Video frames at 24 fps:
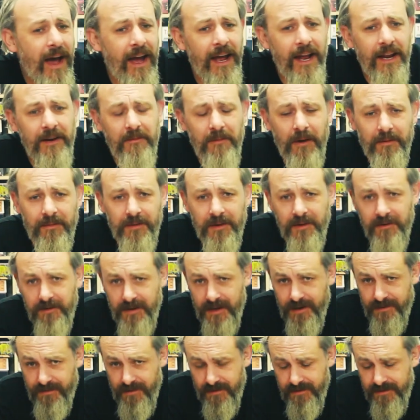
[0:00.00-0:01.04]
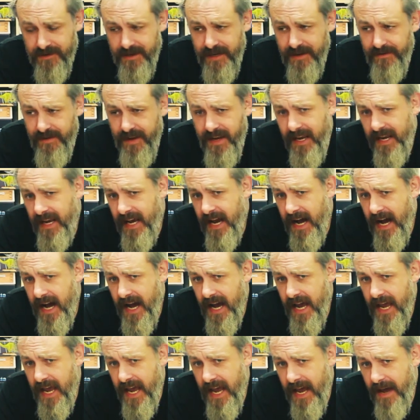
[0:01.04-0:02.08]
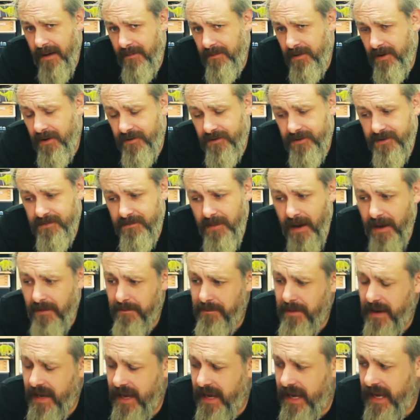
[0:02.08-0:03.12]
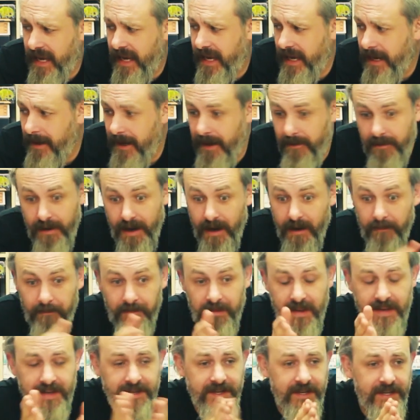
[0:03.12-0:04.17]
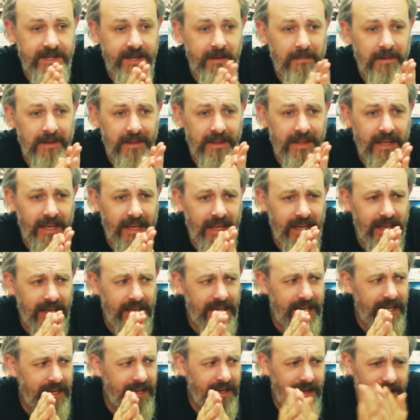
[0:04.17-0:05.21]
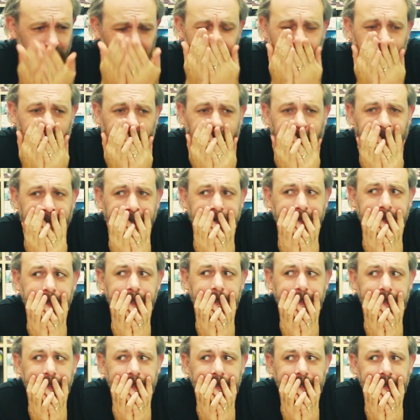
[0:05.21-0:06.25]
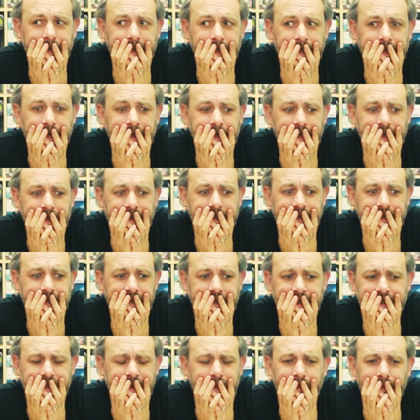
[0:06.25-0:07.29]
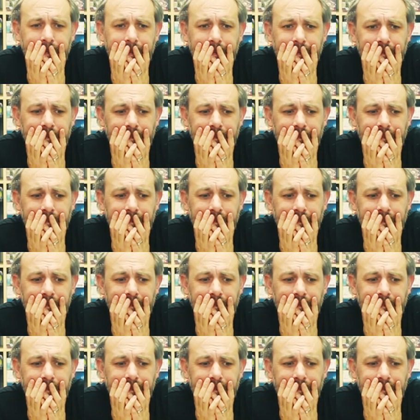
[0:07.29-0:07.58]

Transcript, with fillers: and welcome to Who Dares Rolls TV. I am your host, Mike B. Here we are. It's December the... I think it's... It's December.